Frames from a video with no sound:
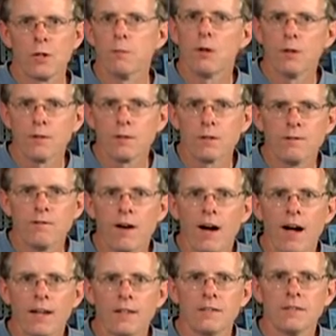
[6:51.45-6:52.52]
are perfectly
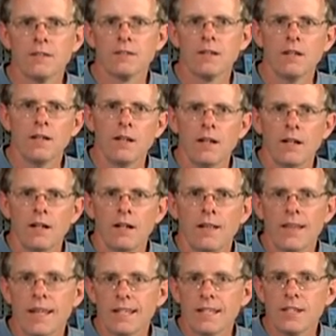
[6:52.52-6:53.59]
fine.
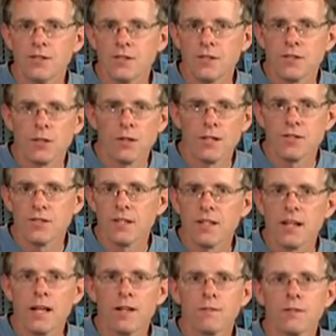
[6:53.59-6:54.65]
That is, until they
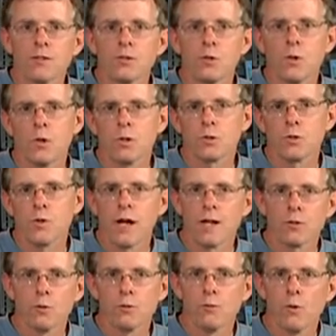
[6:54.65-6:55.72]
skid out of control
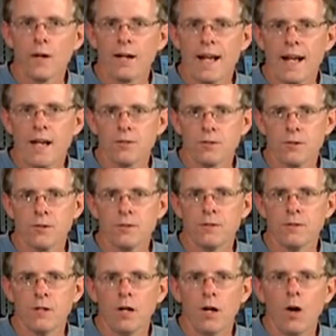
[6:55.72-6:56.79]
trying to avoid a hazard,
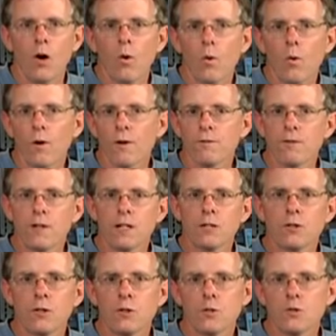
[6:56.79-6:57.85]
or fail
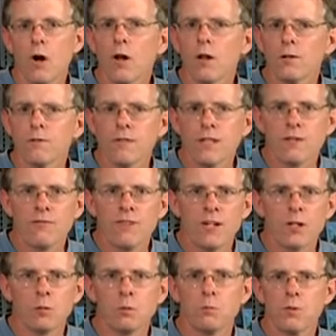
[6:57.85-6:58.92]
to use all of the
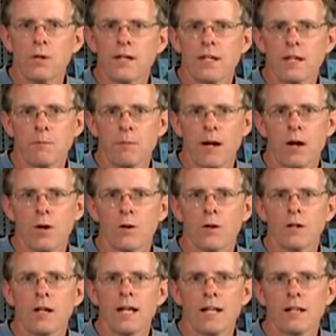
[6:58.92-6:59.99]
available braking
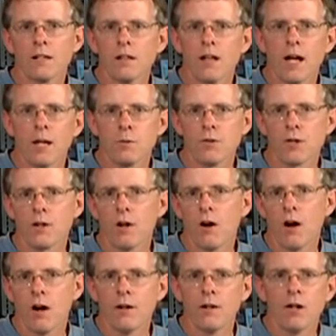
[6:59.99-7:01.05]
power and collide with a
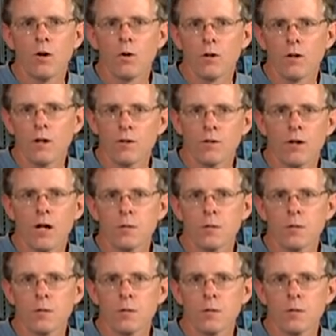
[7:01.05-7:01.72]
car or other